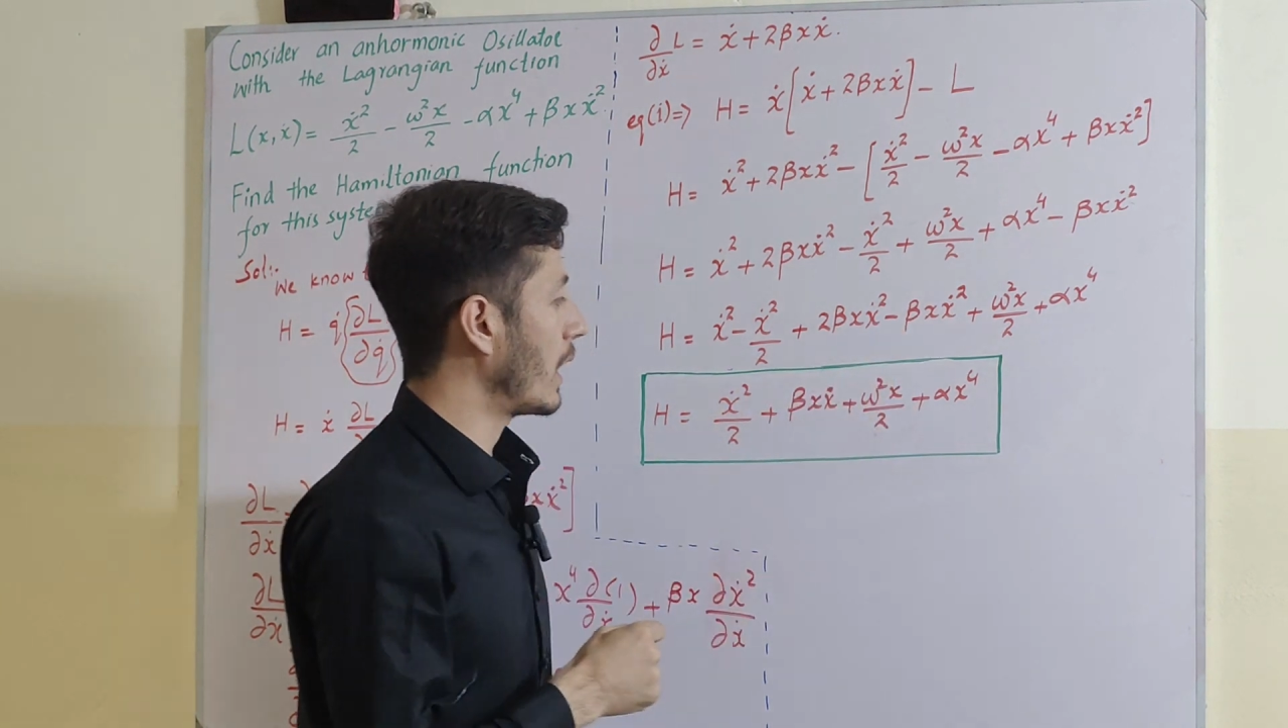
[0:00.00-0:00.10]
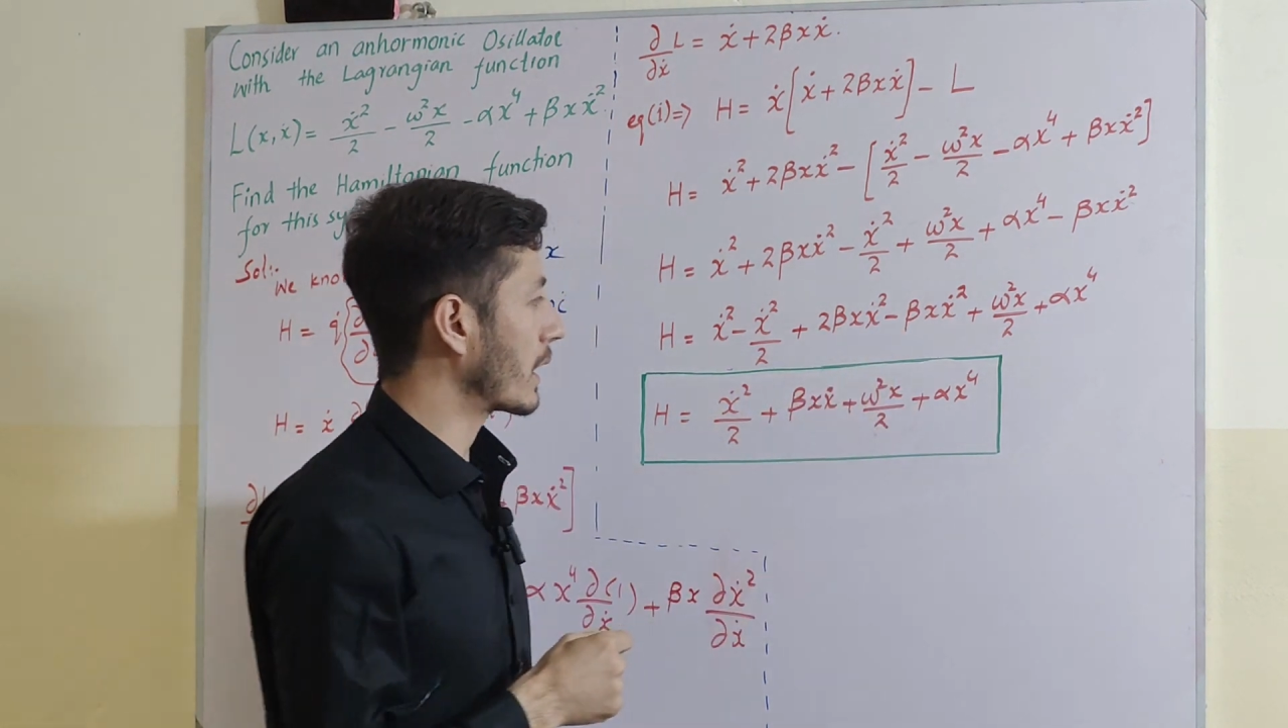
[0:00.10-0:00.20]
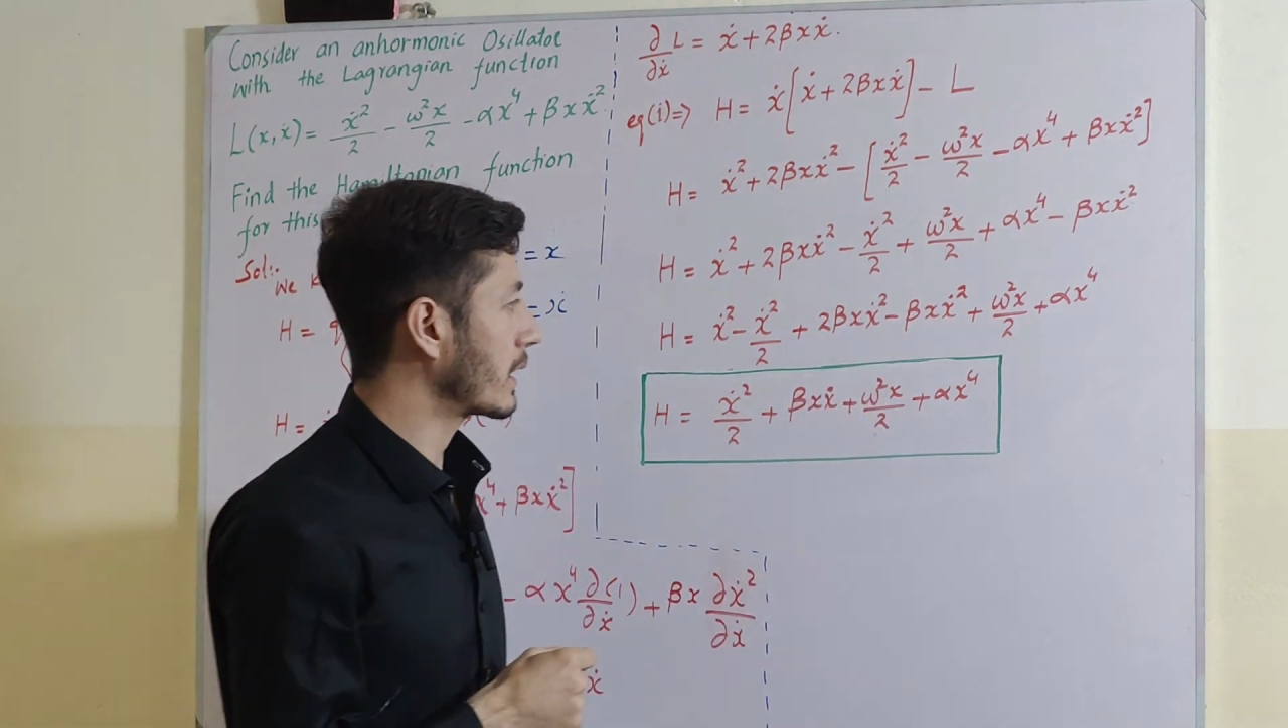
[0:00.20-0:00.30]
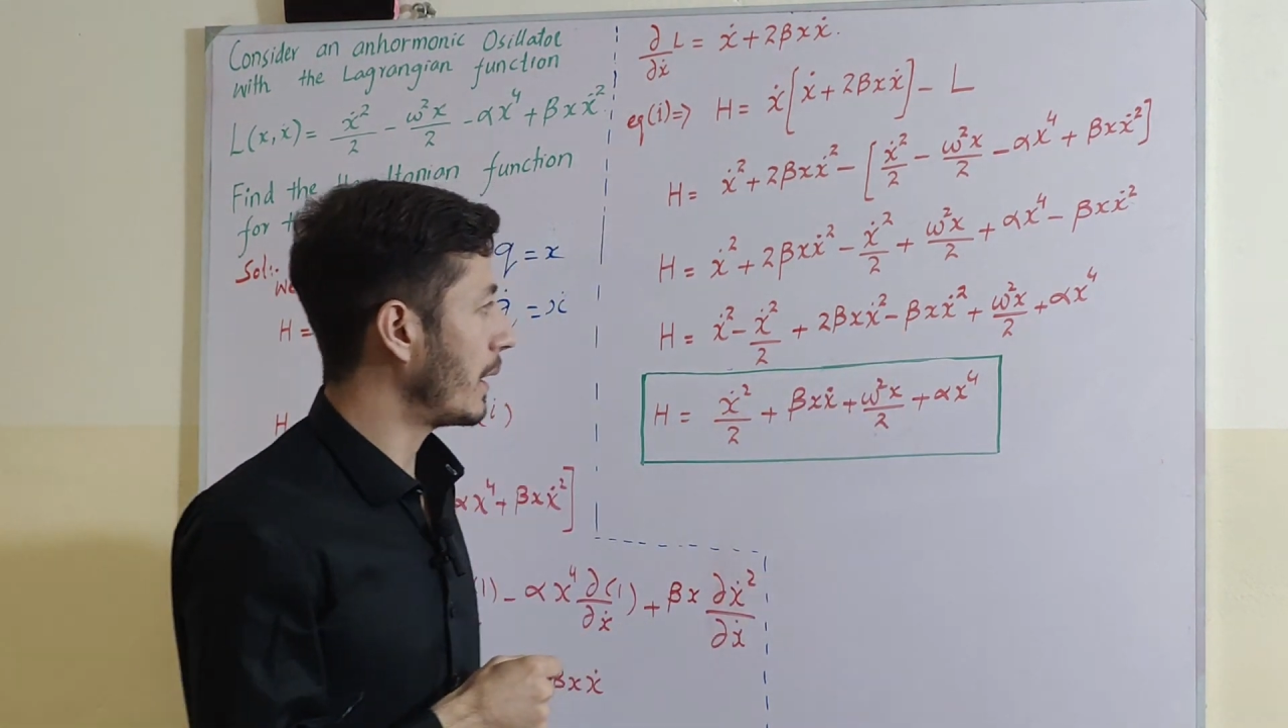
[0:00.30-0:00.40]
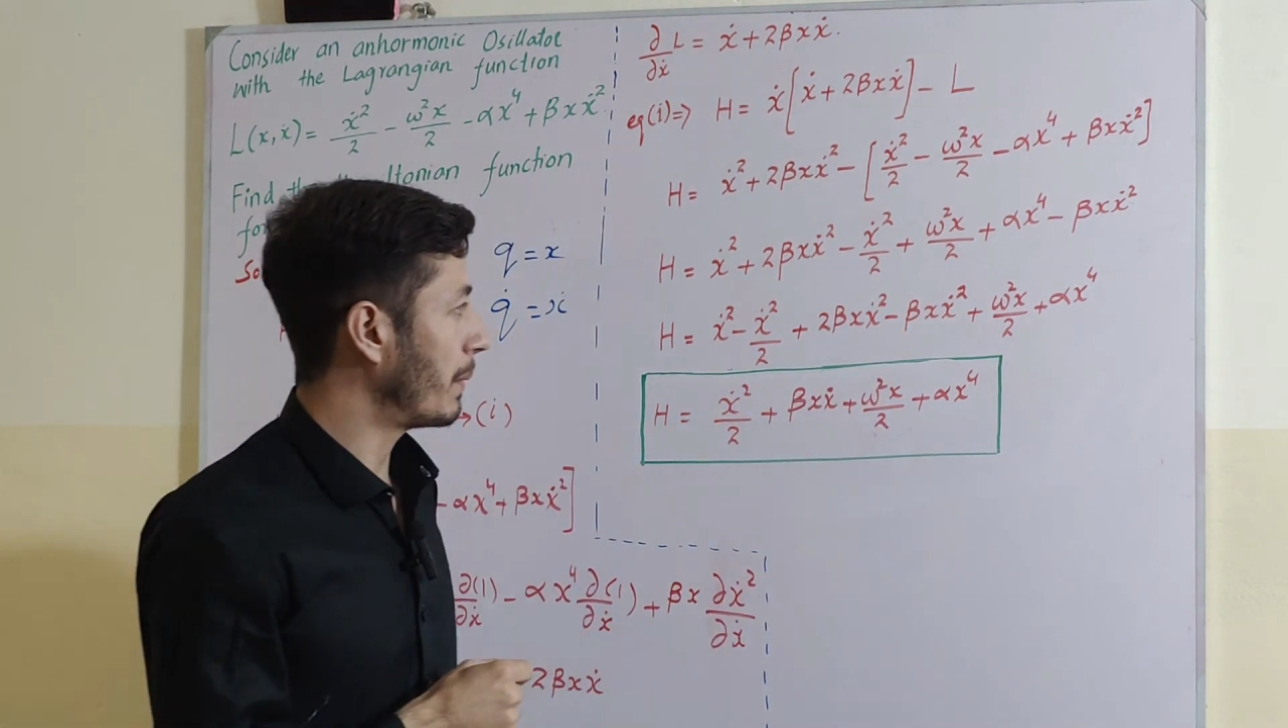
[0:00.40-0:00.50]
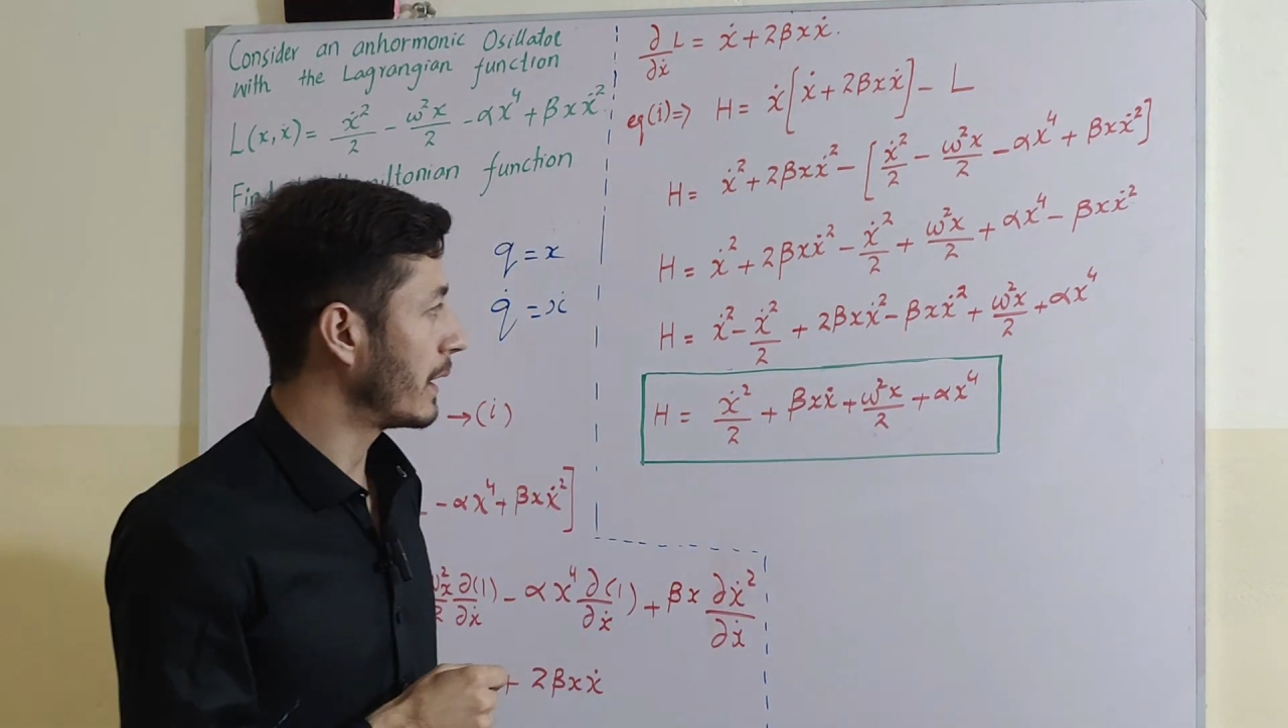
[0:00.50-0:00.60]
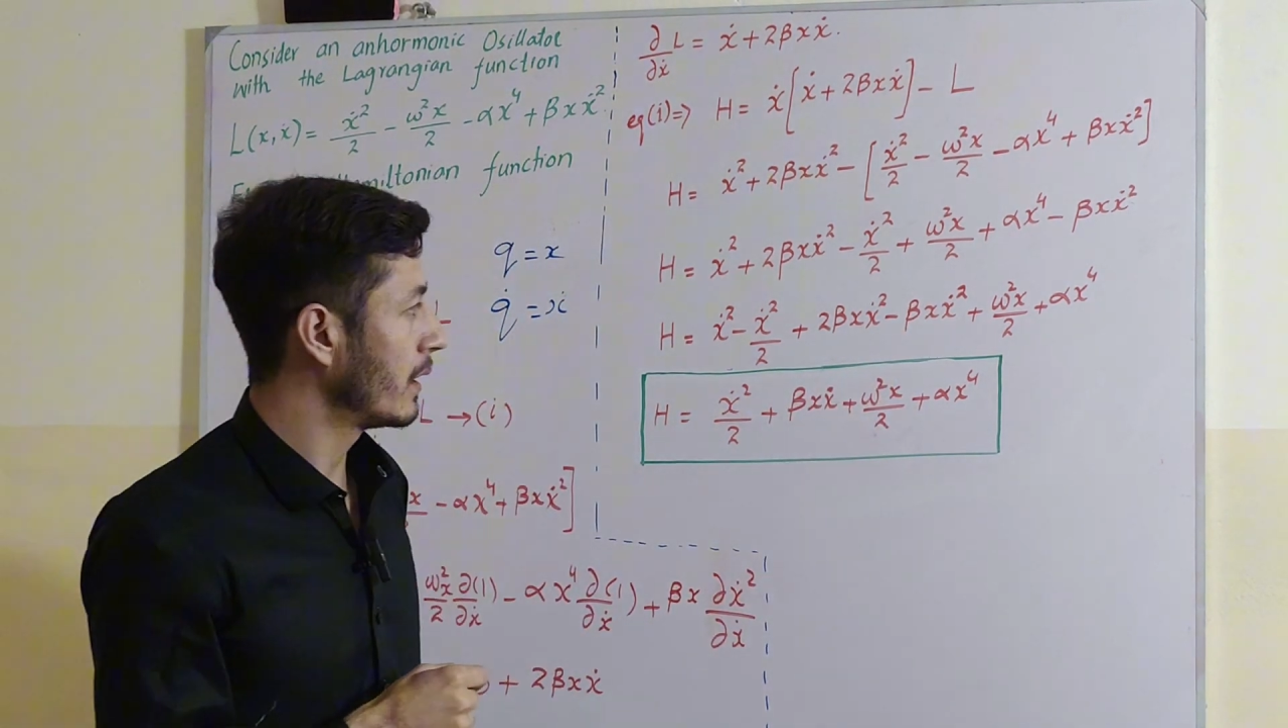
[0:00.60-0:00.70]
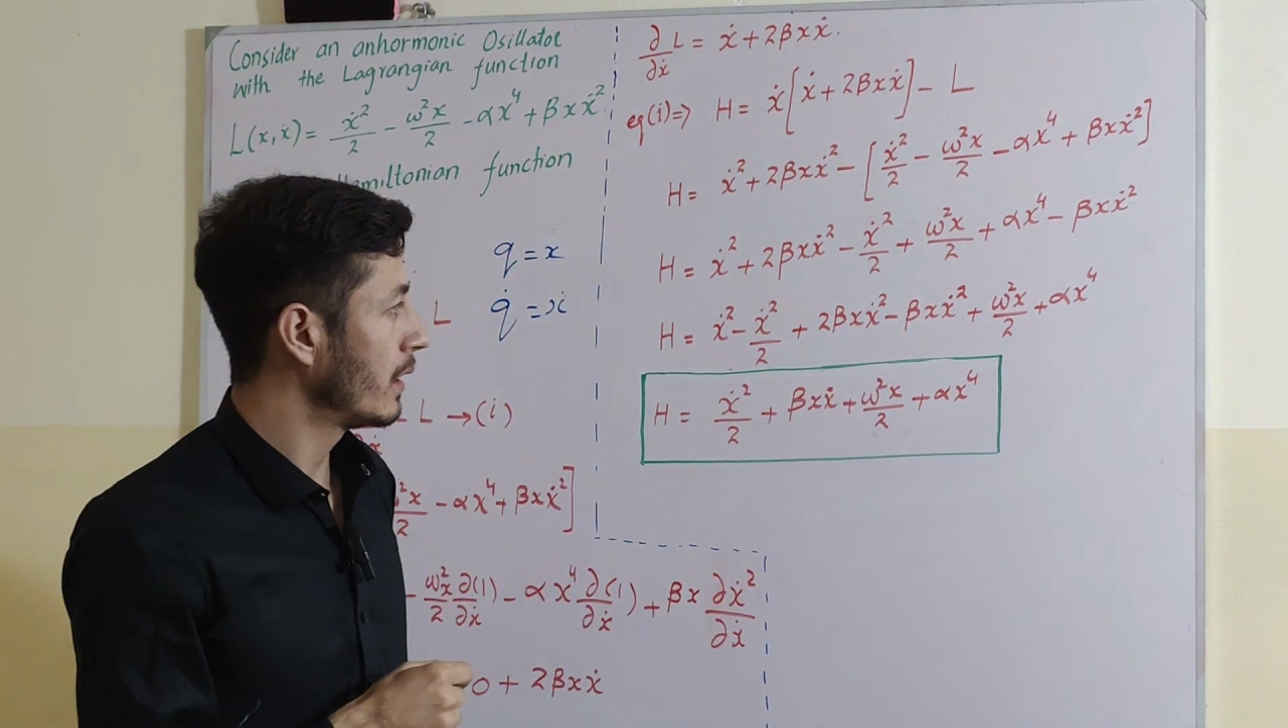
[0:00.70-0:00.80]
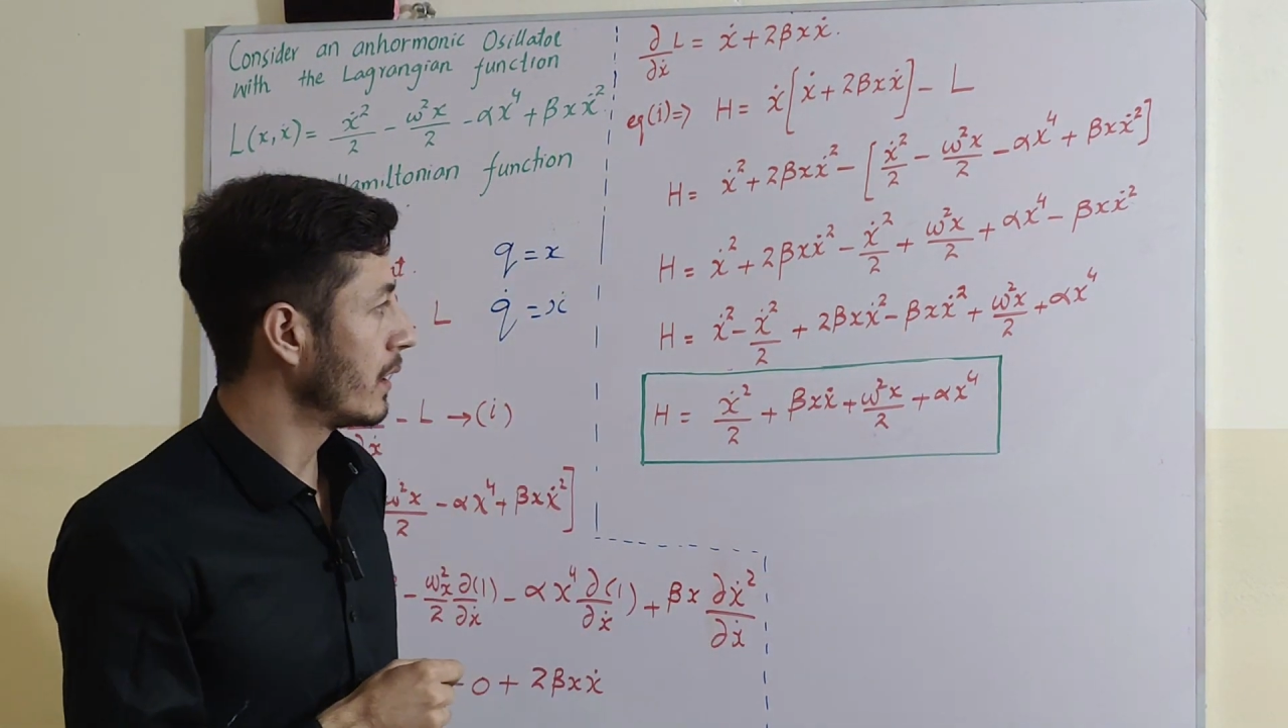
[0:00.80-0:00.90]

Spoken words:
are common.